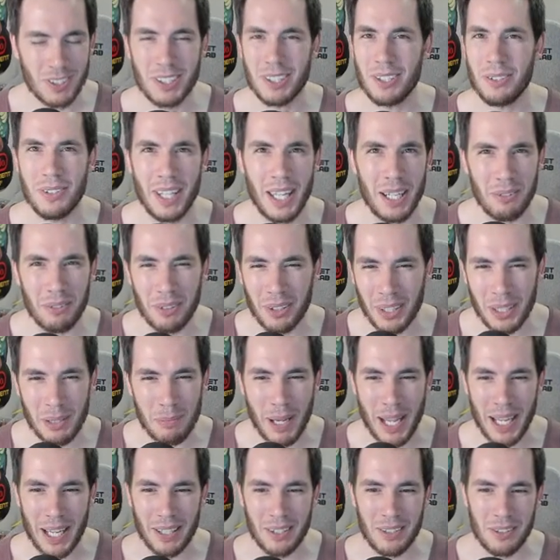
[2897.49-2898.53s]
Do they really
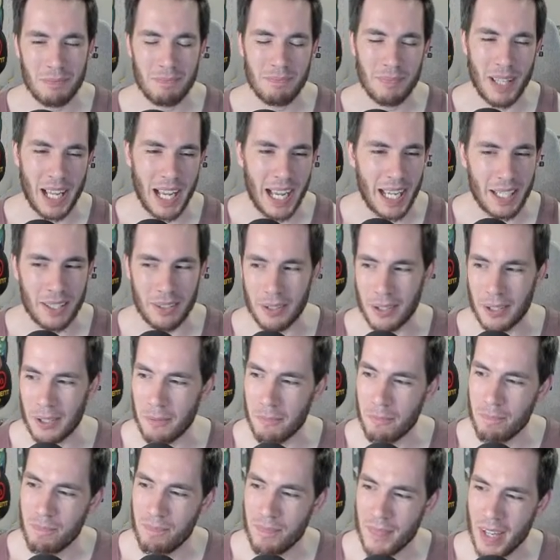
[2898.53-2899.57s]
matter? I don't know.
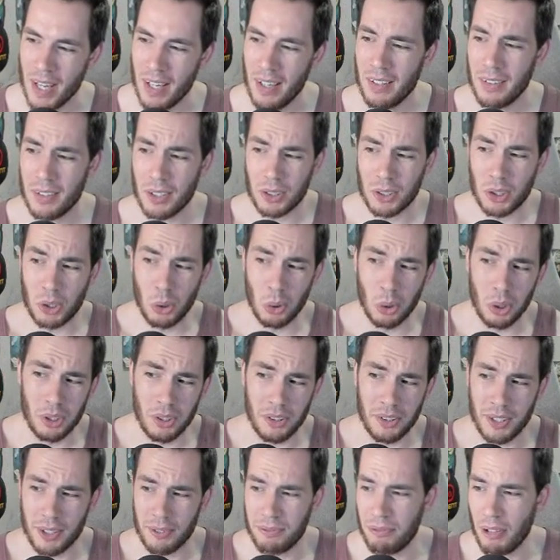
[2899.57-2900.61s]
They're cool.
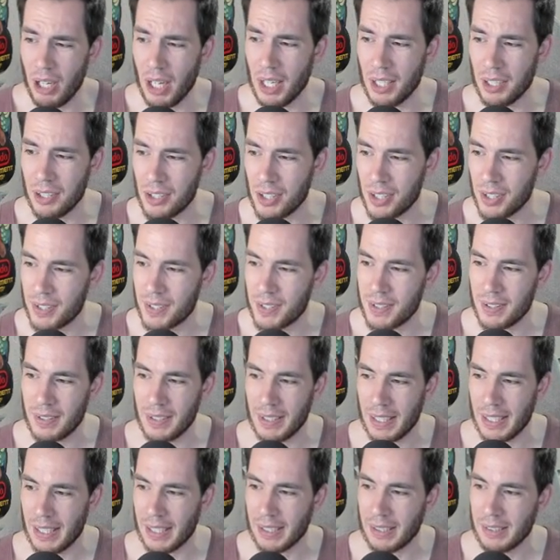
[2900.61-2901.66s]
They're fun. Just,
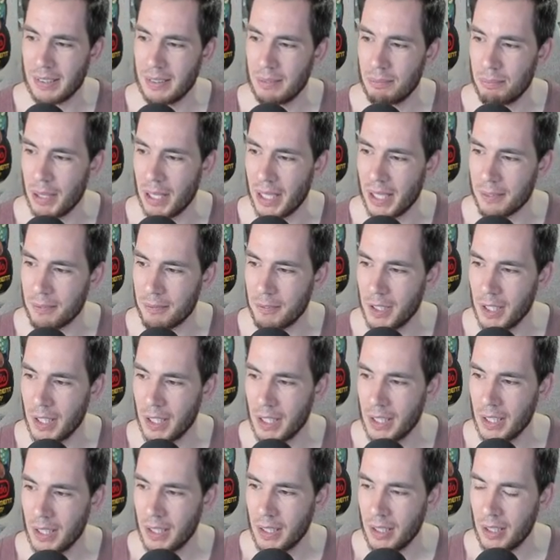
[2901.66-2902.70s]
ugh, man.
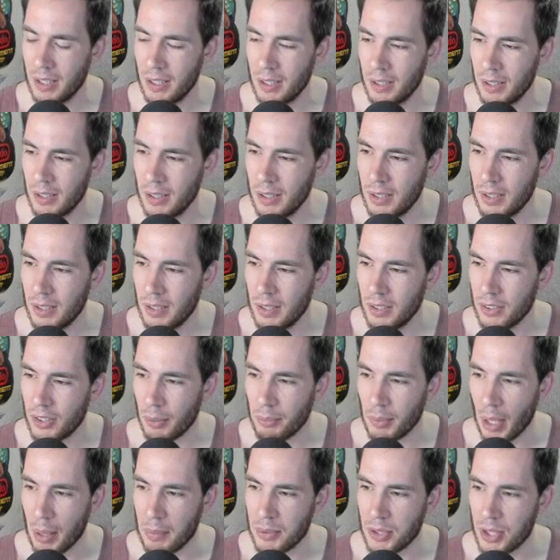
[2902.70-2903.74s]

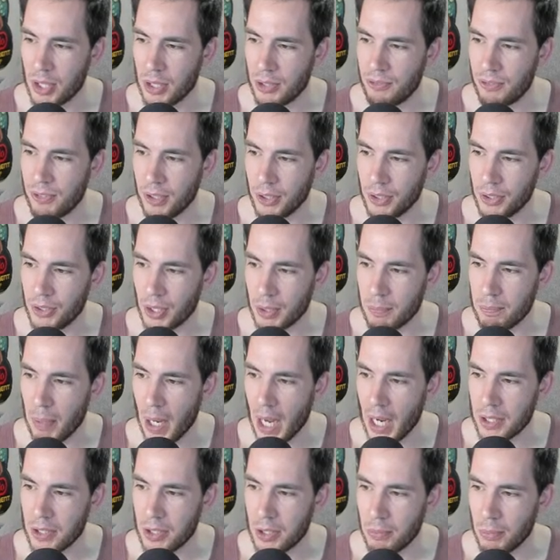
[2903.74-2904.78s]
Sometimes it just feels like
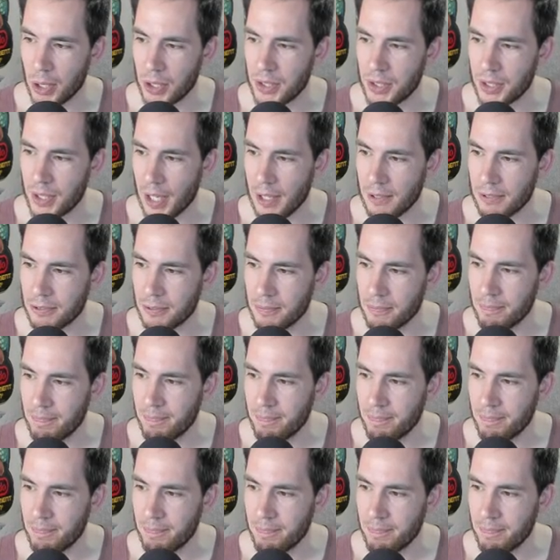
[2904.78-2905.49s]
buying too much stuff.